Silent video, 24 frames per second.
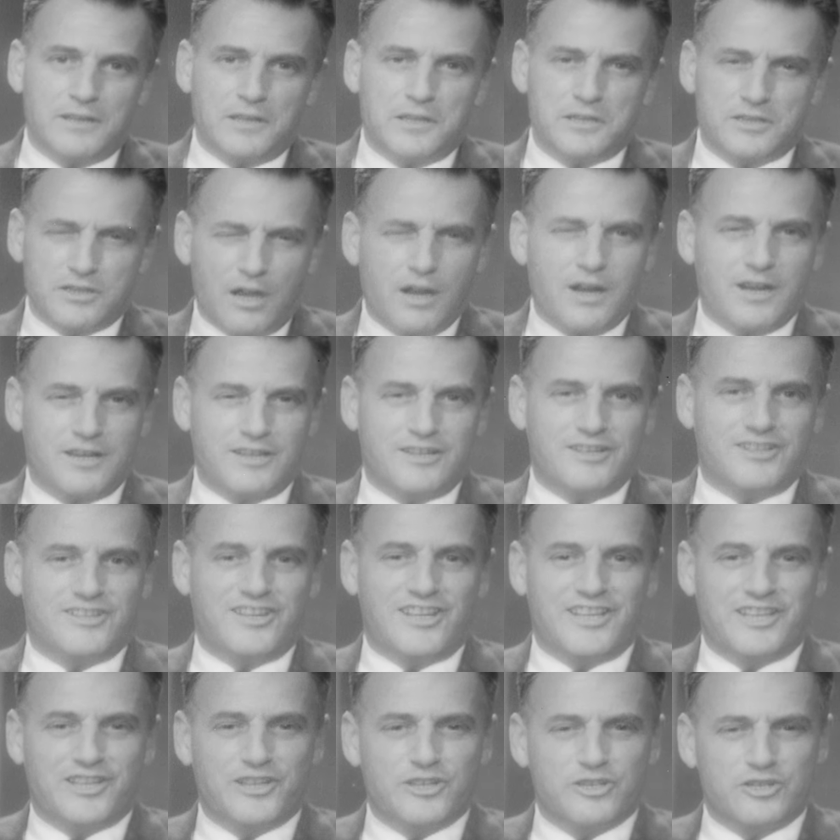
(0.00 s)
It's hard to
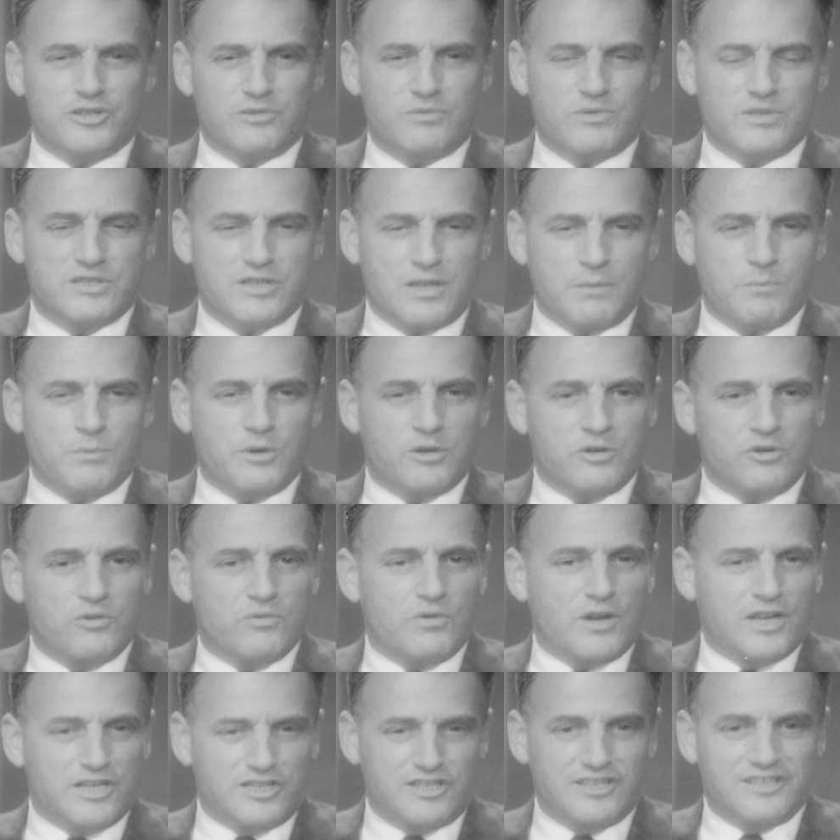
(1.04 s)
take issue with someone who
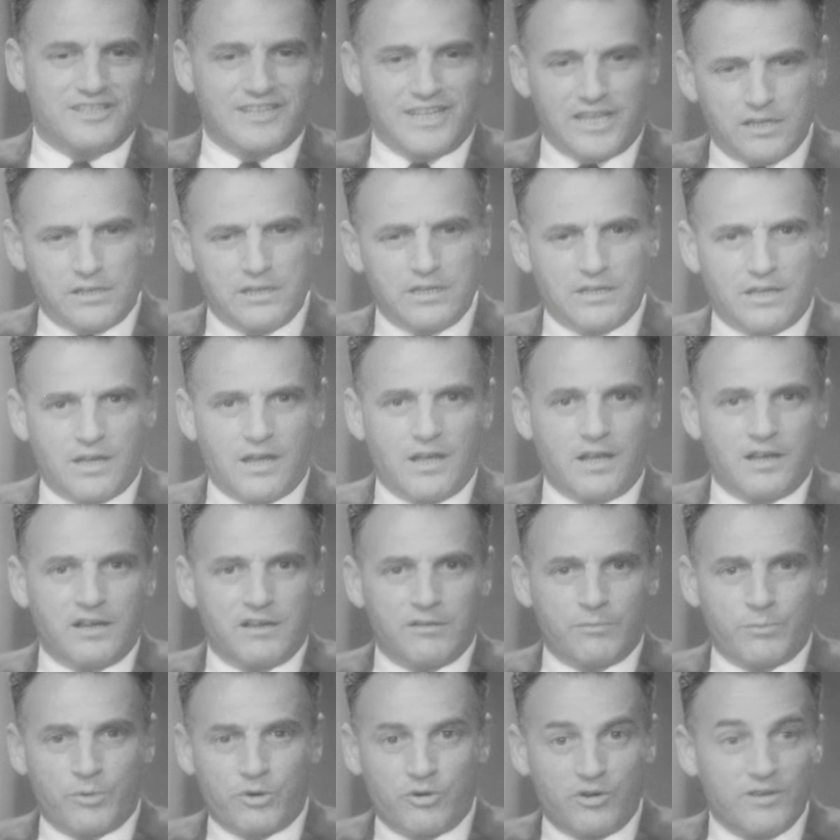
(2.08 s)
writes a daily
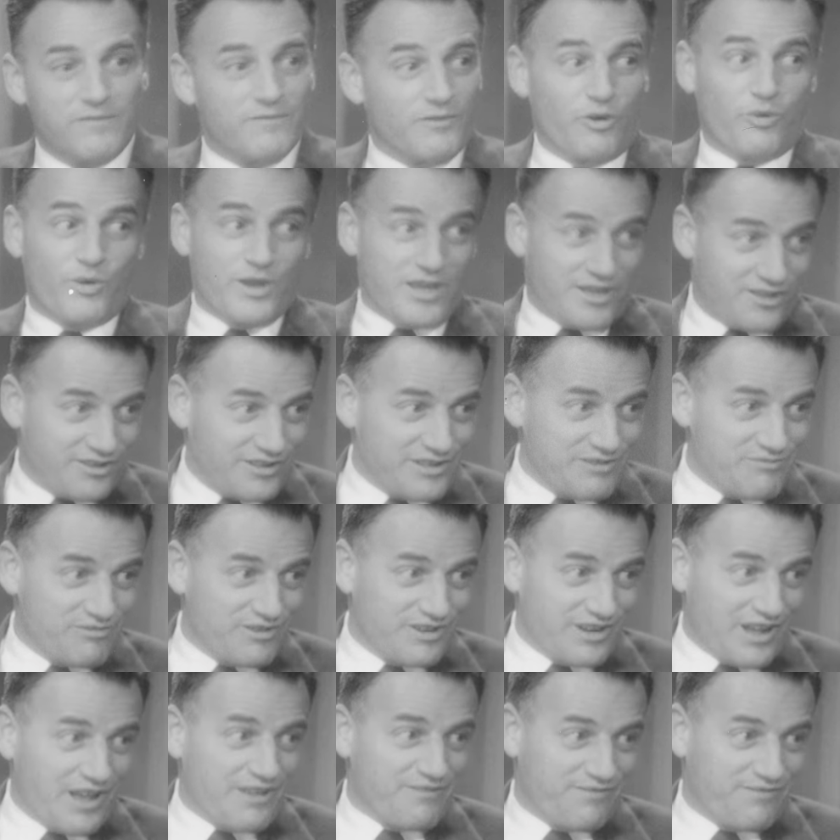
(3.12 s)
column or even a weekly one,